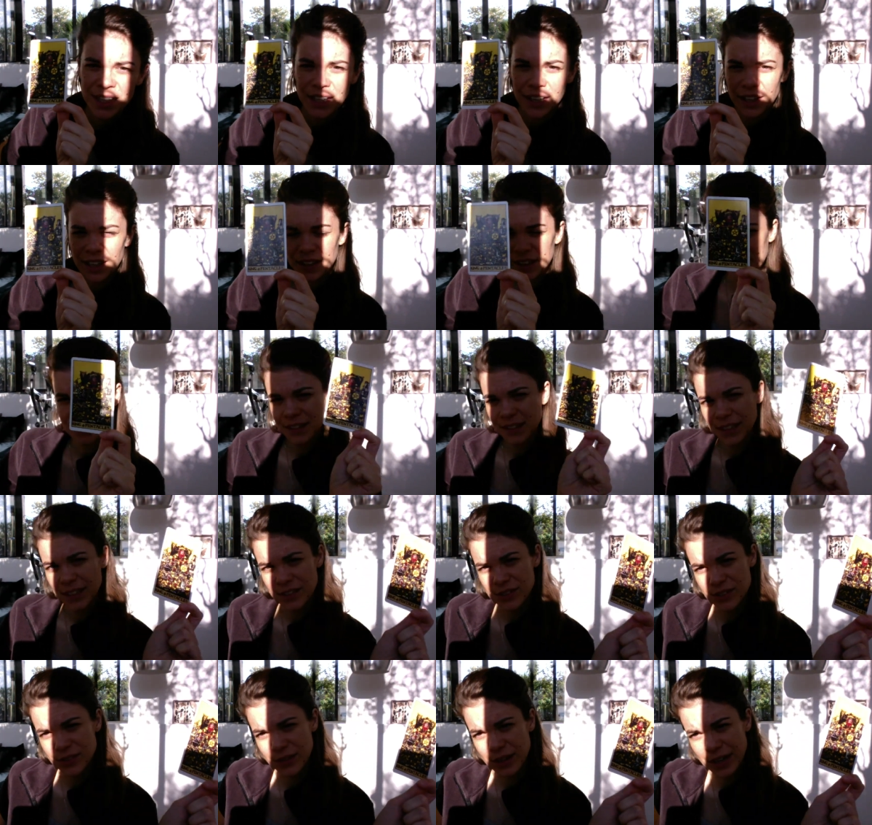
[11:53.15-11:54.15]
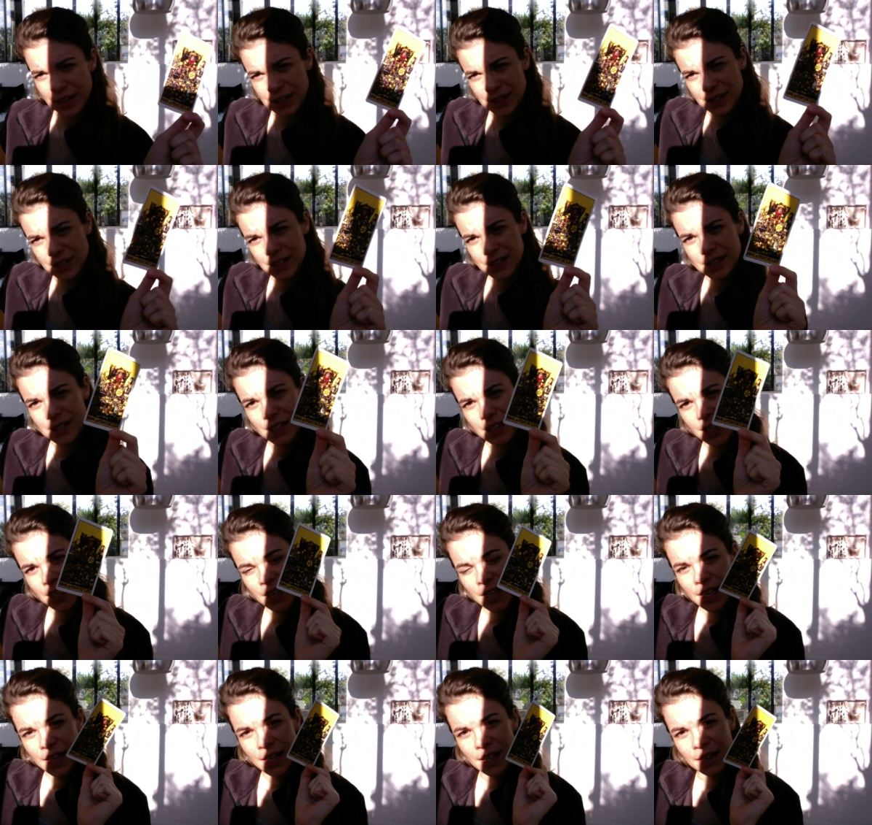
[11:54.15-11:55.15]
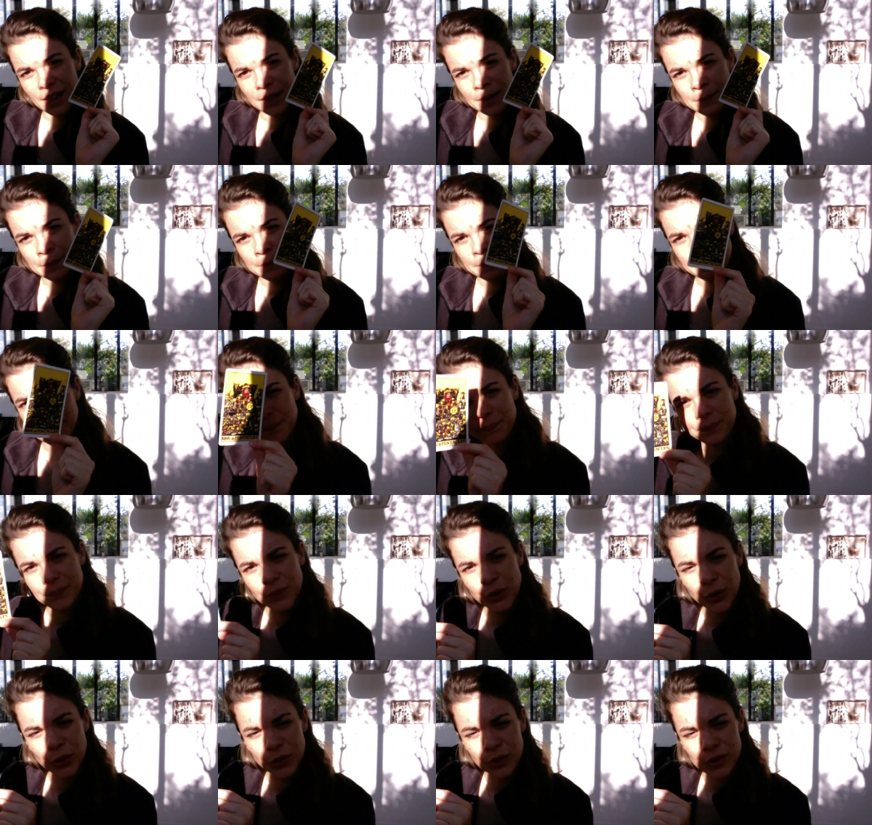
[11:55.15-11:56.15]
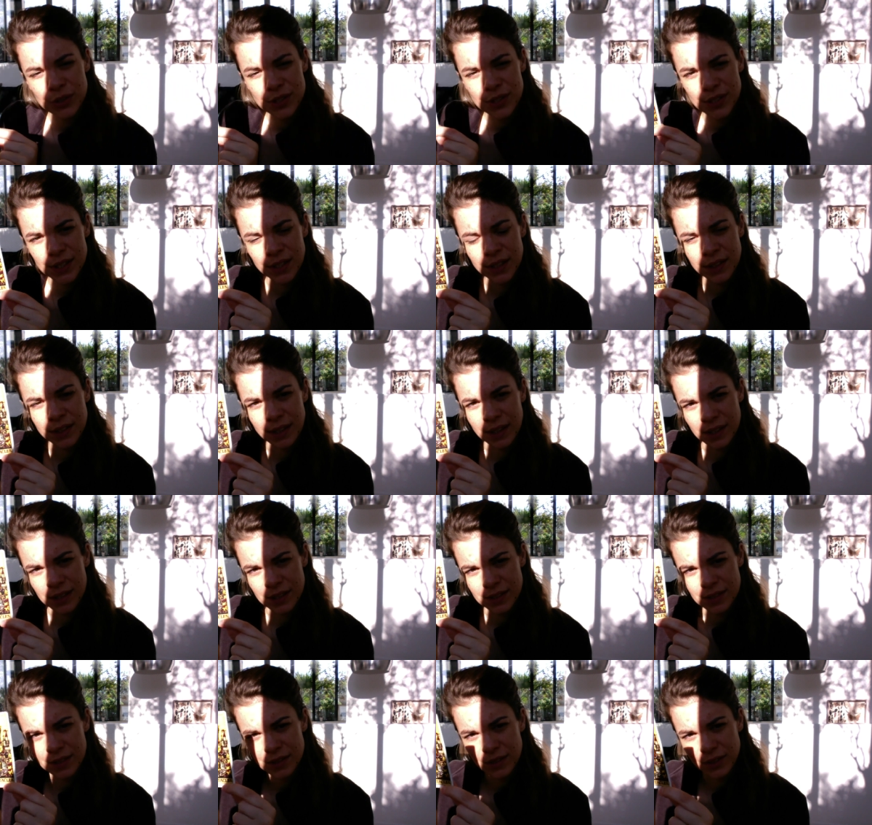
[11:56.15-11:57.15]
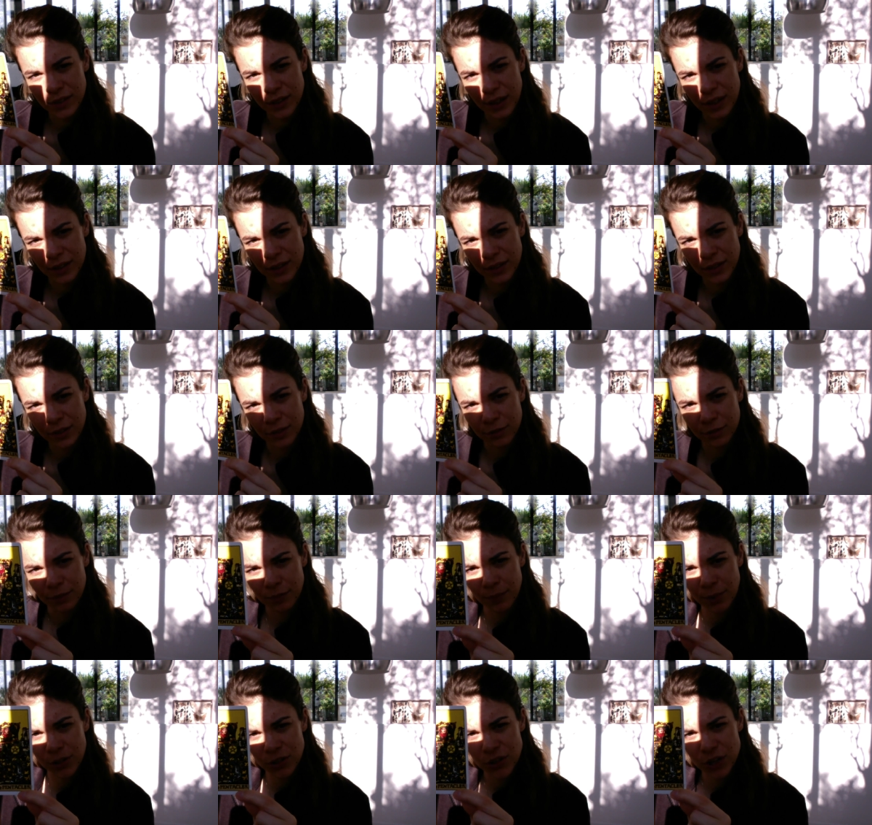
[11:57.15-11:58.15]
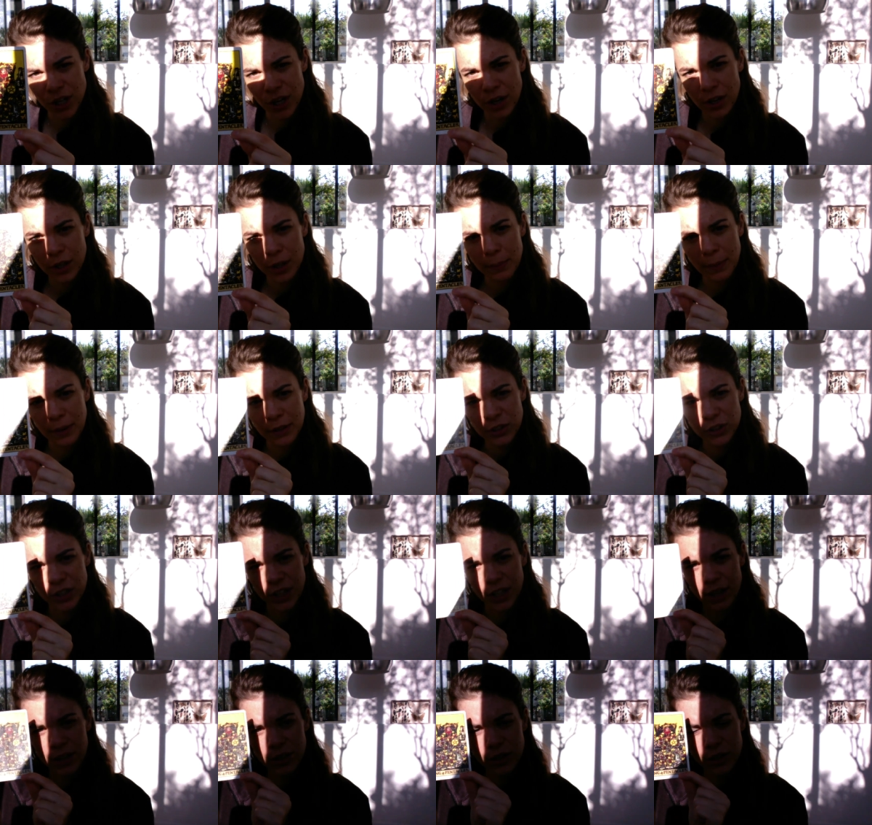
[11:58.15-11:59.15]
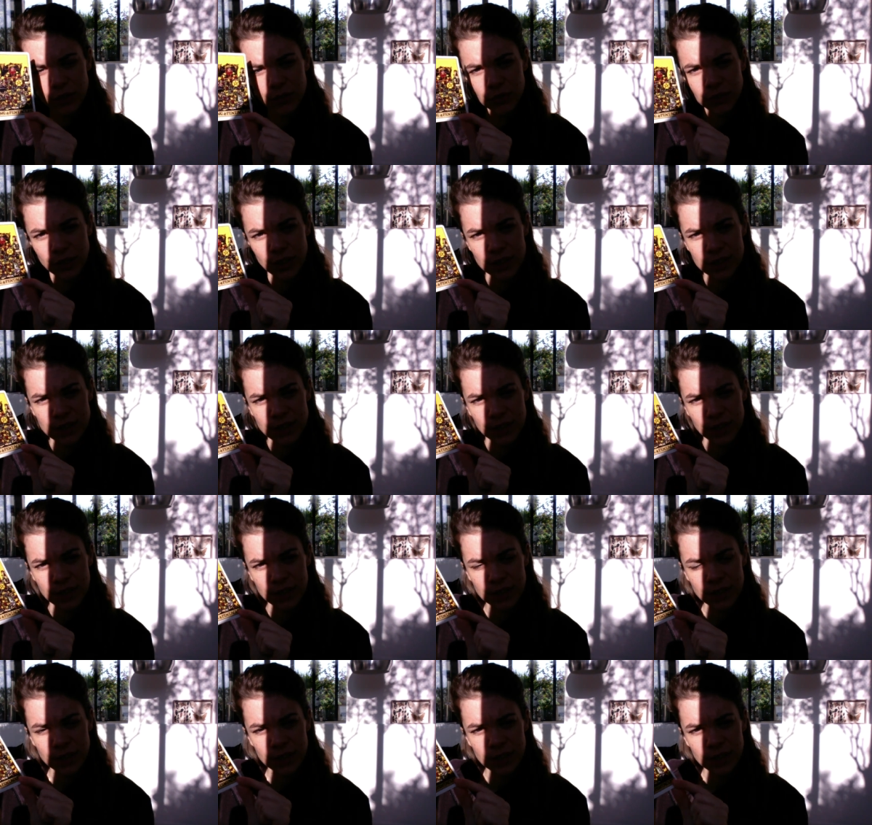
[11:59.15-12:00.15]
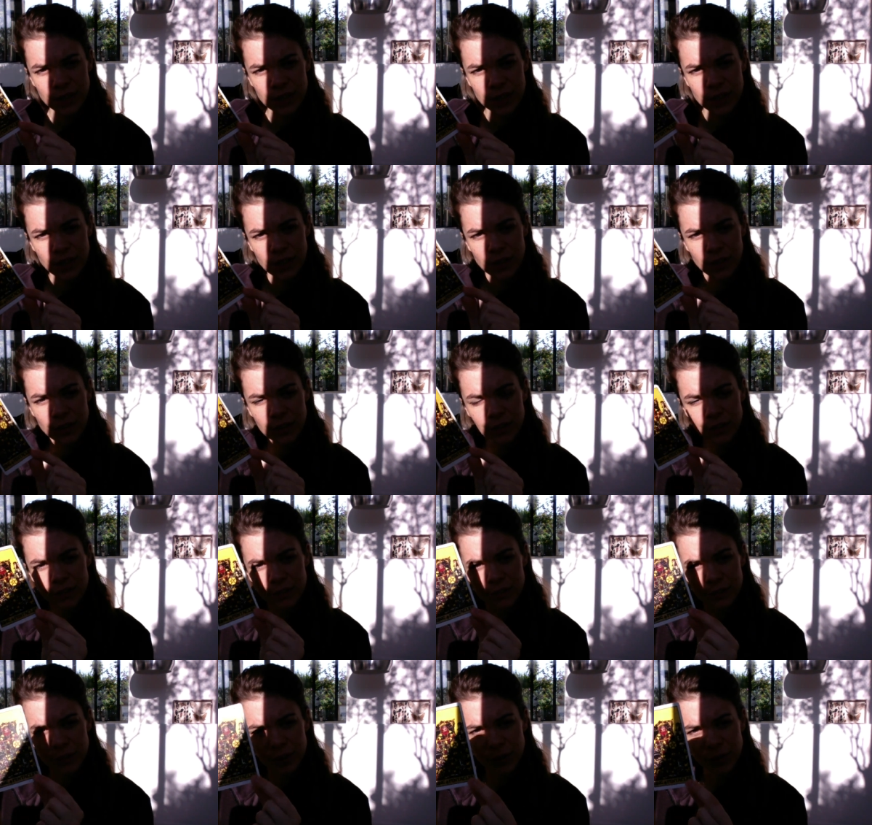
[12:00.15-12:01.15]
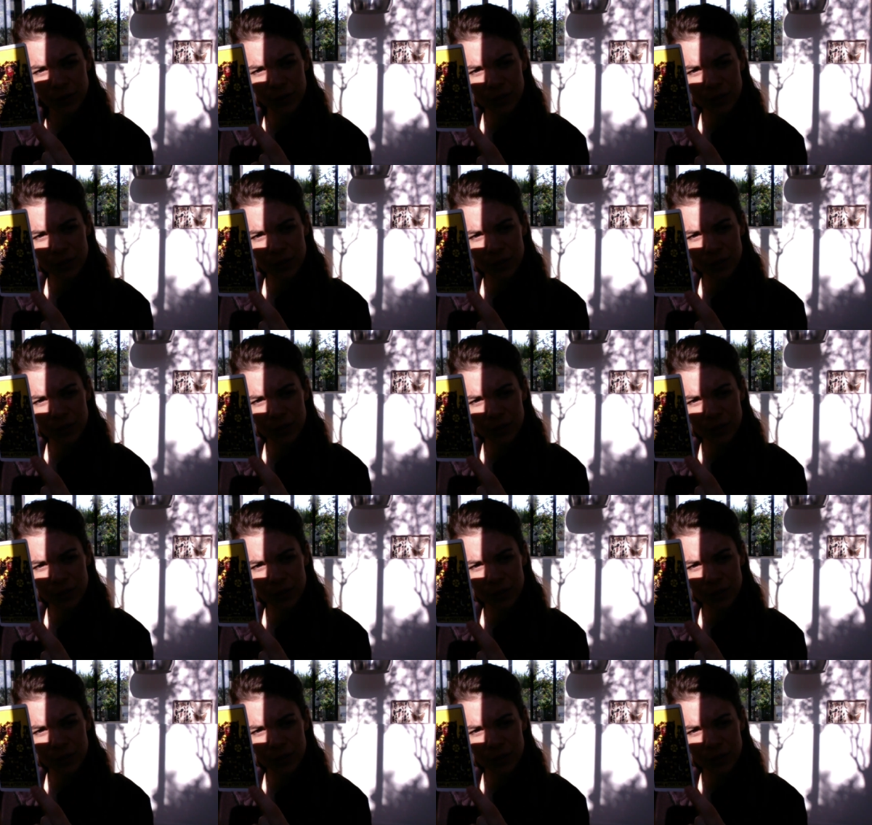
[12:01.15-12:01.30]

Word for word: uh, Cancer Risings. Um, you're seen as the kind of matriarch, patriarch who takes care of you know